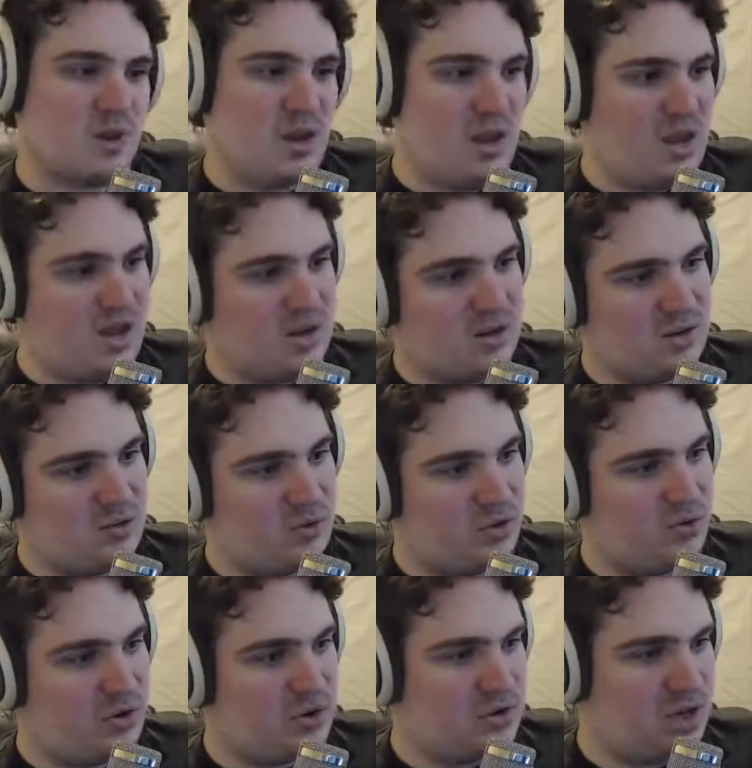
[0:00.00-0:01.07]
And for the
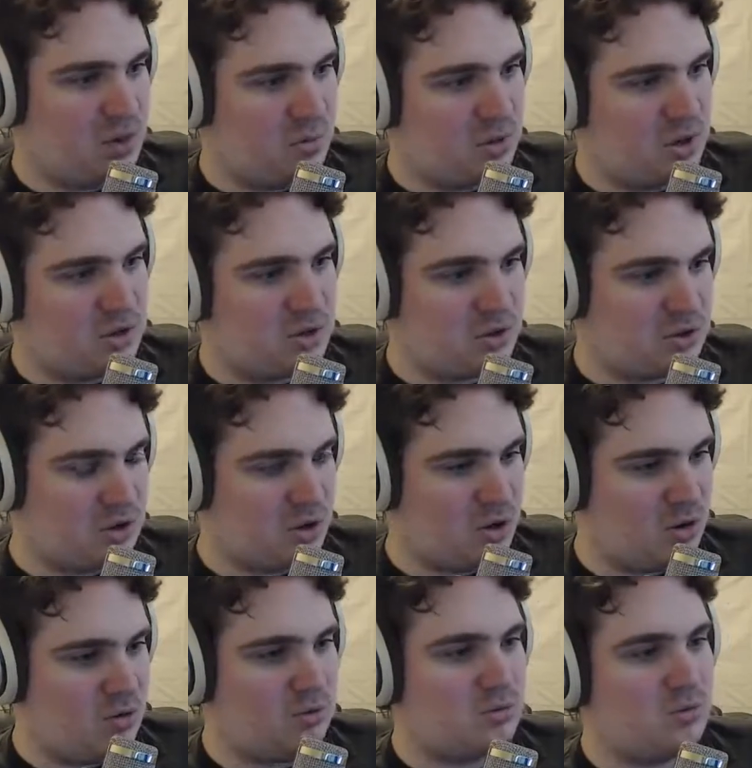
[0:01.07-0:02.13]
first 10 minutes or
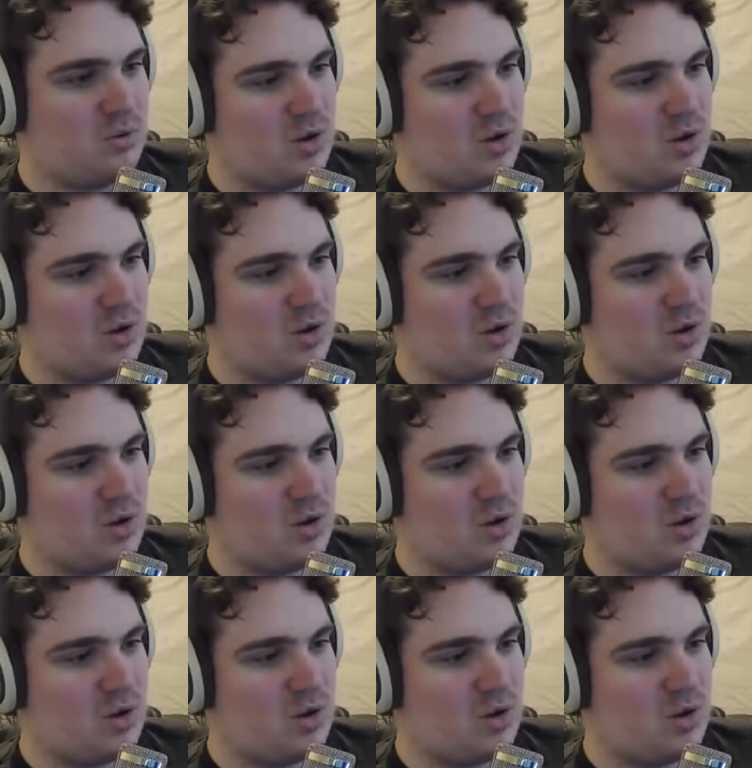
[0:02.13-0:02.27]
so,